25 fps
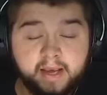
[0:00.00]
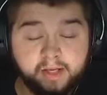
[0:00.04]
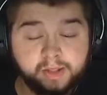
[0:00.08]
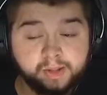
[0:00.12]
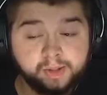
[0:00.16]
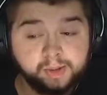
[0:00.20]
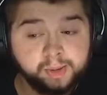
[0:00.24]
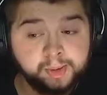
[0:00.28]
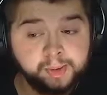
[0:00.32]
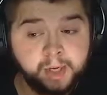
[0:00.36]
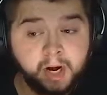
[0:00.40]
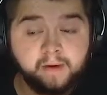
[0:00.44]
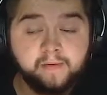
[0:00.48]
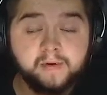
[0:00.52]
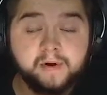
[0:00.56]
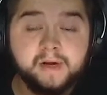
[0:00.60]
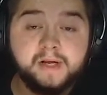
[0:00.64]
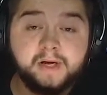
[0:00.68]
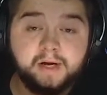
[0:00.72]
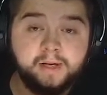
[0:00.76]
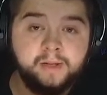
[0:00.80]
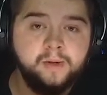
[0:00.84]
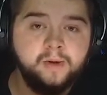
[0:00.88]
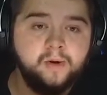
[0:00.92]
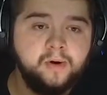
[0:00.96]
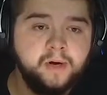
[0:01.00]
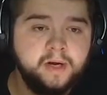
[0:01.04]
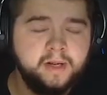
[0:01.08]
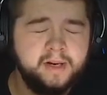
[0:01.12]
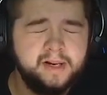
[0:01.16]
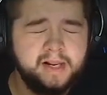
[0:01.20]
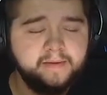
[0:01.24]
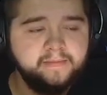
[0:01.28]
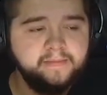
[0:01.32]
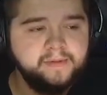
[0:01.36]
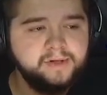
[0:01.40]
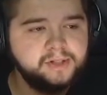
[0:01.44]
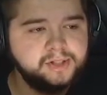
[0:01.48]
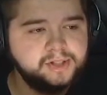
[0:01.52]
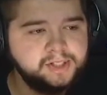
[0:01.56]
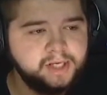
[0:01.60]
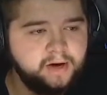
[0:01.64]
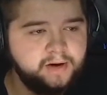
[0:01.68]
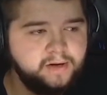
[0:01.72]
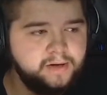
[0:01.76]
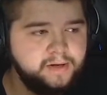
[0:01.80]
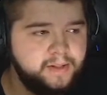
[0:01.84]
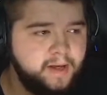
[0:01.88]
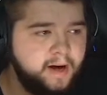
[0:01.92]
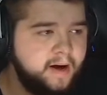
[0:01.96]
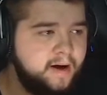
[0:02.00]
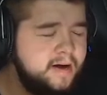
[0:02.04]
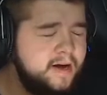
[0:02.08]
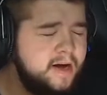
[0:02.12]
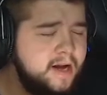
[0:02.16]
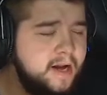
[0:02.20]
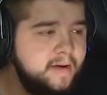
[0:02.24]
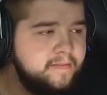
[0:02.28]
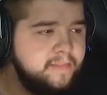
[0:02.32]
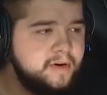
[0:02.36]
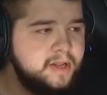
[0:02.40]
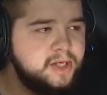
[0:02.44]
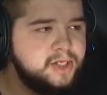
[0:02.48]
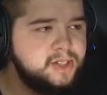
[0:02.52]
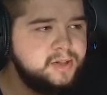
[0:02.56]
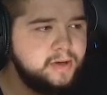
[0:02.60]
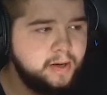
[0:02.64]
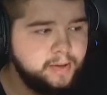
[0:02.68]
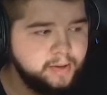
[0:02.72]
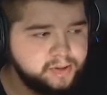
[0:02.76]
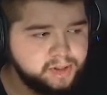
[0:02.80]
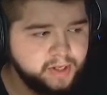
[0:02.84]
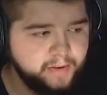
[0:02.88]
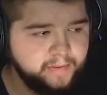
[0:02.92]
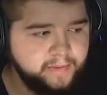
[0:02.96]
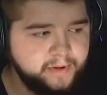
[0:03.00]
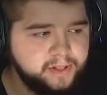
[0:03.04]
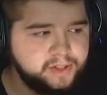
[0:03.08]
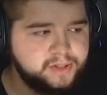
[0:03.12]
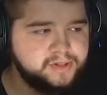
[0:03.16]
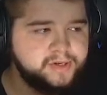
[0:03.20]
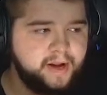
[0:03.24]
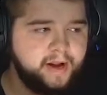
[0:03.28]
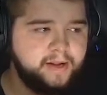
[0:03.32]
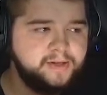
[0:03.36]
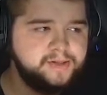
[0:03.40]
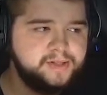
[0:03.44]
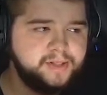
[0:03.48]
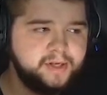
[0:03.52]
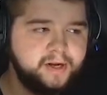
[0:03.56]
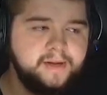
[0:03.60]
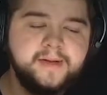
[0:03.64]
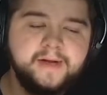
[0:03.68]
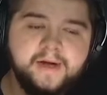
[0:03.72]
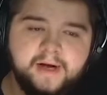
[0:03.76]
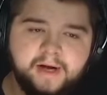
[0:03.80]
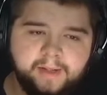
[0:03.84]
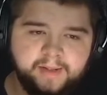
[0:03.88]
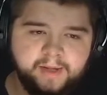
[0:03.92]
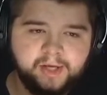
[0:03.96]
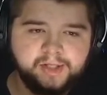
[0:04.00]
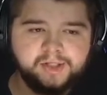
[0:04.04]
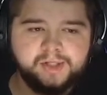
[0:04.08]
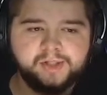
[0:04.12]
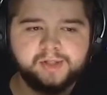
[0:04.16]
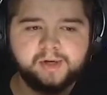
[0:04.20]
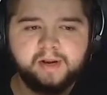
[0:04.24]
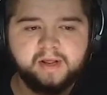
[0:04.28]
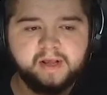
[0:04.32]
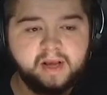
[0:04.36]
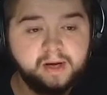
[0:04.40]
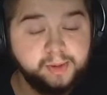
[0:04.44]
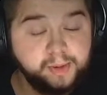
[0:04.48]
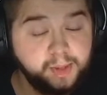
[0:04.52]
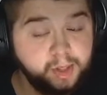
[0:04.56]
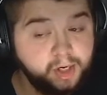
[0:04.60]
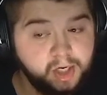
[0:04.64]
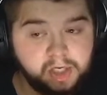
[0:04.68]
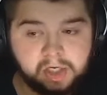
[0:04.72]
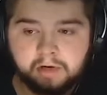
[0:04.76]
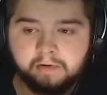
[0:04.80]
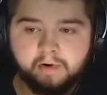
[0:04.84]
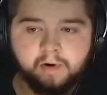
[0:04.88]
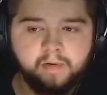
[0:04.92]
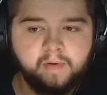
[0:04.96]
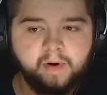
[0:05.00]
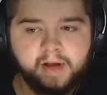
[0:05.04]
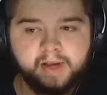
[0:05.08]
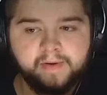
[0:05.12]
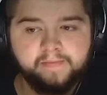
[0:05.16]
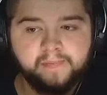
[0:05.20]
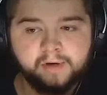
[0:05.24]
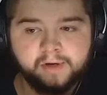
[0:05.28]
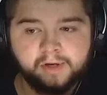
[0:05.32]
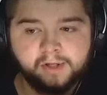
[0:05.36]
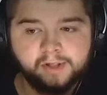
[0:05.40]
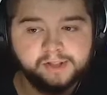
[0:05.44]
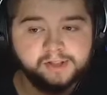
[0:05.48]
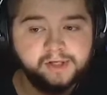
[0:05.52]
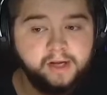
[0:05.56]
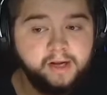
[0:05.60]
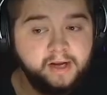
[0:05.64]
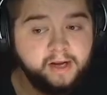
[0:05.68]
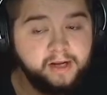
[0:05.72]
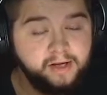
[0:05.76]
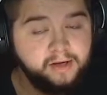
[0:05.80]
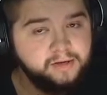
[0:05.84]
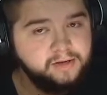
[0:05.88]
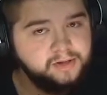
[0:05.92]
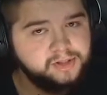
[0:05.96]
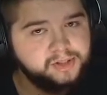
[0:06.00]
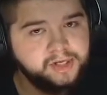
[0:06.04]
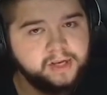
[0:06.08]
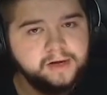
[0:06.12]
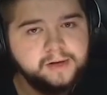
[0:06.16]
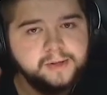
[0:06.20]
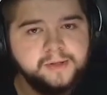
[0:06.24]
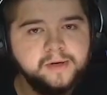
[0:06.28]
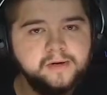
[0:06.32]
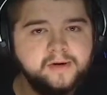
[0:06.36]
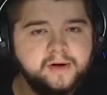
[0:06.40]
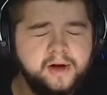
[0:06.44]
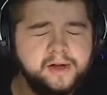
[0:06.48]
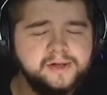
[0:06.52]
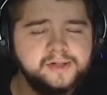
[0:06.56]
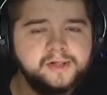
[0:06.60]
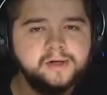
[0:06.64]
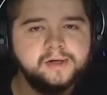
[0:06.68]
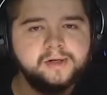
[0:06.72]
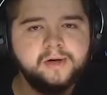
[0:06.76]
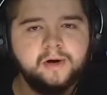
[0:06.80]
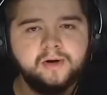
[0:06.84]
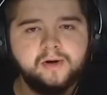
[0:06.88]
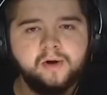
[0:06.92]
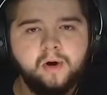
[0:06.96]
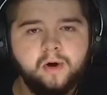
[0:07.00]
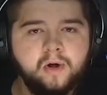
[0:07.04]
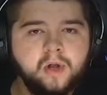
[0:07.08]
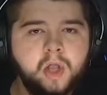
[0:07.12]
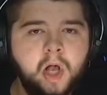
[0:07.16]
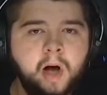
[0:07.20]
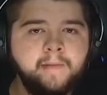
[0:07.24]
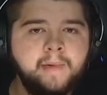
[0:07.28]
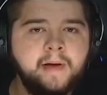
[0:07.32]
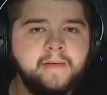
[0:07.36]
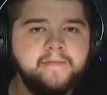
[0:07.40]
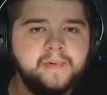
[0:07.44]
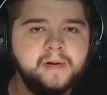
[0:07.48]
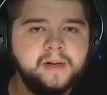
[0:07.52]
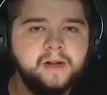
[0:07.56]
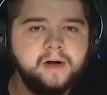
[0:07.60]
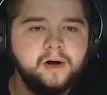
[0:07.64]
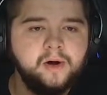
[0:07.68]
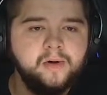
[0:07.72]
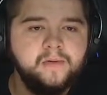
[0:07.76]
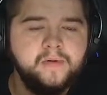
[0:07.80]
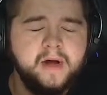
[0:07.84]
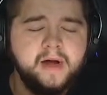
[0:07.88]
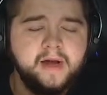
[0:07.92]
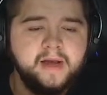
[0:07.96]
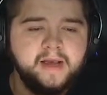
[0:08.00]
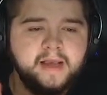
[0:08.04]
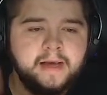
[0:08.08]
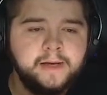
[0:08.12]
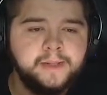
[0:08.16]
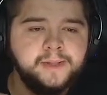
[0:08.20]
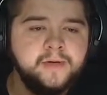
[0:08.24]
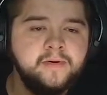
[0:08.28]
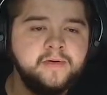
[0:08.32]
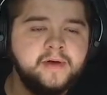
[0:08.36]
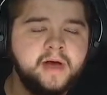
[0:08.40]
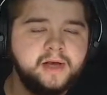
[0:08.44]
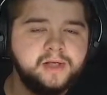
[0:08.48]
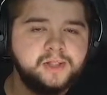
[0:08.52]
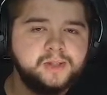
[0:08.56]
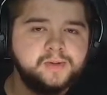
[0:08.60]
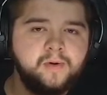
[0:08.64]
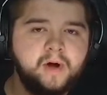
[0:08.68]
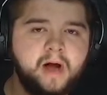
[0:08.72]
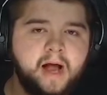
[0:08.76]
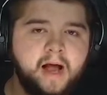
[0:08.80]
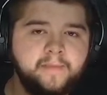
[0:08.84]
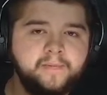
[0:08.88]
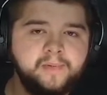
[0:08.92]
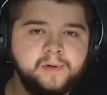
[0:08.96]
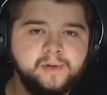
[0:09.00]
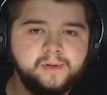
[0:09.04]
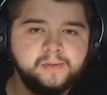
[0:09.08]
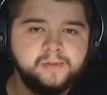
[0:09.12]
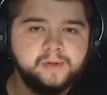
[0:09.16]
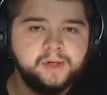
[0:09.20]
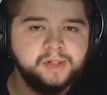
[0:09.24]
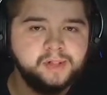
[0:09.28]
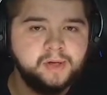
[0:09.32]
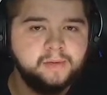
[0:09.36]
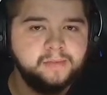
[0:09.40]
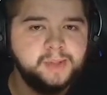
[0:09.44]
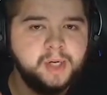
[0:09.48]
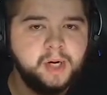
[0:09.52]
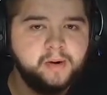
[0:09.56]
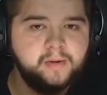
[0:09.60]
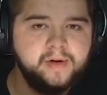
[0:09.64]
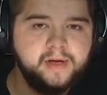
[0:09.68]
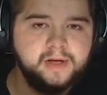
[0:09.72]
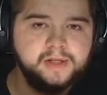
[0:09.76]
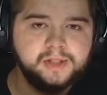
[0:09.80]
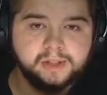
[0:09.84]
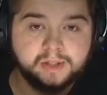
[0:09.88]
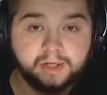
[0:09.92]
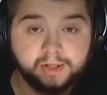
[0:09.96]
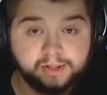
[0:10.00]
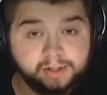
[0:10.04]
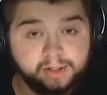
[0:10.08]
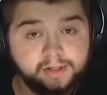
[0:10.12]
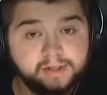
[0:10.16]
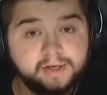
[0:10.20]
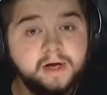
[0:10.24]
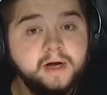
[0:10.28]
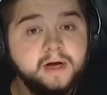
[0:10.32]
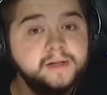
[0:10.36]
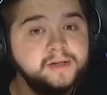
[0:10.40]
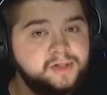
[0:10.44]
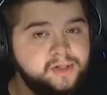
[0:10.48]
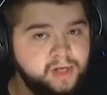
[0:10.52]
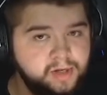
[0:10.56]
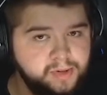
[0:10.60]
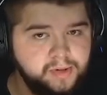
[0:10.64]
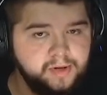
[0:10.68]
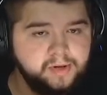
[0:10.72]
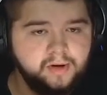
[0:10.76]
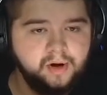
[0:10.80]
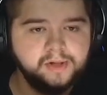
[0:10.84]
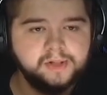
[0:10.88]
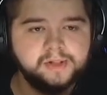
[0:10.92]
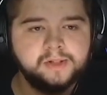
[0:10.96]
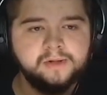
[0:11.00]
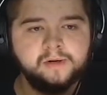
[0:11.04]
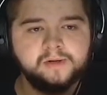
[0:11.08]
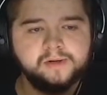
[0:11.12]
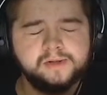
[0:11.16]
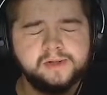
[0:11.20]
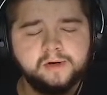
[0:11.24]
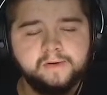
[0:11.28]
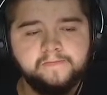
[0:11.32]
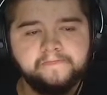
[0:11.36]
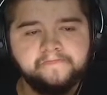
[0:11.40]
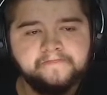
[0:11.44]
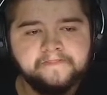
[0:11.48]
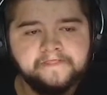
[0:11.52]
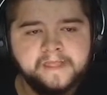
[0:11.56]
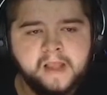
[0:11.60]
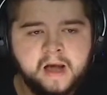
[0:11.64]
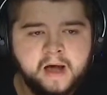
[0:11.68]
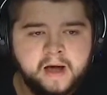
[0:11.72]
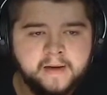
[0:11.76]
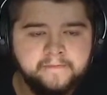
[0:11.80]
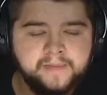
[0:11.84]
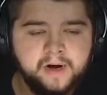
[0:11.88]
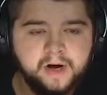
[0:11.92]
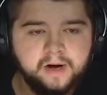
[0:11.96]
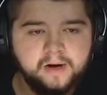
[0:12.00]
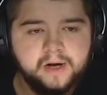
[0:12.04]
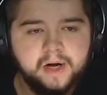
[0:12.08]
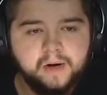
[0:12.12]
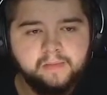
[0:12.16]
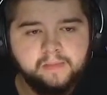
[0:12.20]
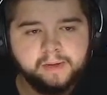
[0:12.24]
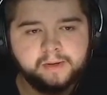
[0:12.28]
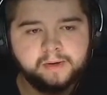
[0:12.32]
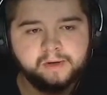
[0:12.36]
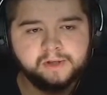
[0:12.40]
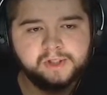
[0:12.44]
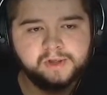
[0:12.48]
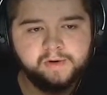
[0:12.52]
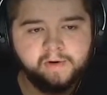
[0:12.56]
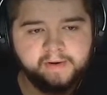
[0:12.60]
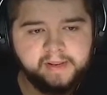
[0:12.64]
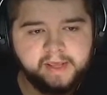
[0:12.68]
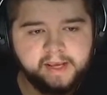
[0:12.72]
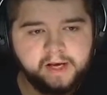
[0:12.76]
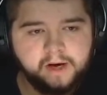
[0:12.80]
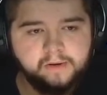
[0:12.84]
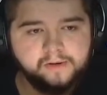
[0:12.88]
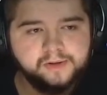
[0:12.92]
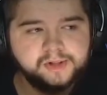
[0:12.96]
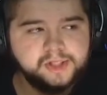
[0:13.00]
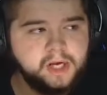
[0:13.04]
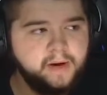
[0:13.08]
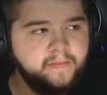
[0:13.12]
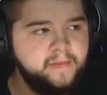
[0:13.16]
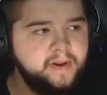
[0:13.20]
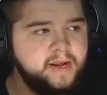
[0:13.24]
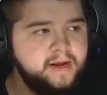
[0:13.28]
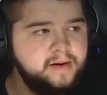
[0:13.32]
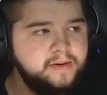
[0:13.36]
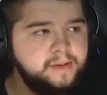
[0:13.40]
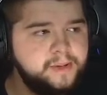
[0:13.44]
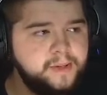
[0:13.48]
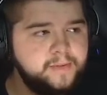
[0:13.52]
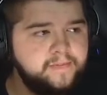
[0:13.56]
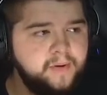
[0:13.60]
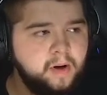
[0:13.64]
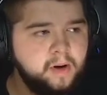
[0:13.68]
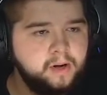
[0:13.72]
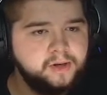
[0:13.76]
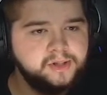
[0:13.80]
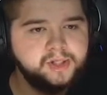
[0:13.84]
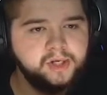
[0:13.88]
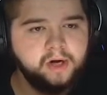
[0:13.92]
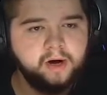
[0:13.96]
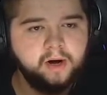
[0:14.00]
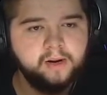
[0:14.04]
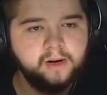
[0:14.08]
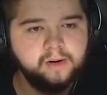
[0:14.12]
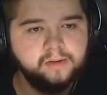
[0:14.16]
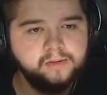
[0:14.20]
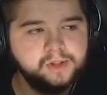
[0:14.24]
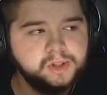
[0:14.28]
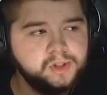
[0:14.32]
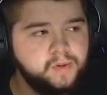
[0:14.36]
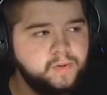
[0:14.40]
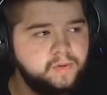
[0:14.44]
is very annoying. Let me just tell you that. But let's go over some of the stats then. This is going to give the clue away because see if you guys can clock on. Comment below if you guess what happened because I'm very interested to see if you guys clocked on. But we've got 20 goals coming in for Politano,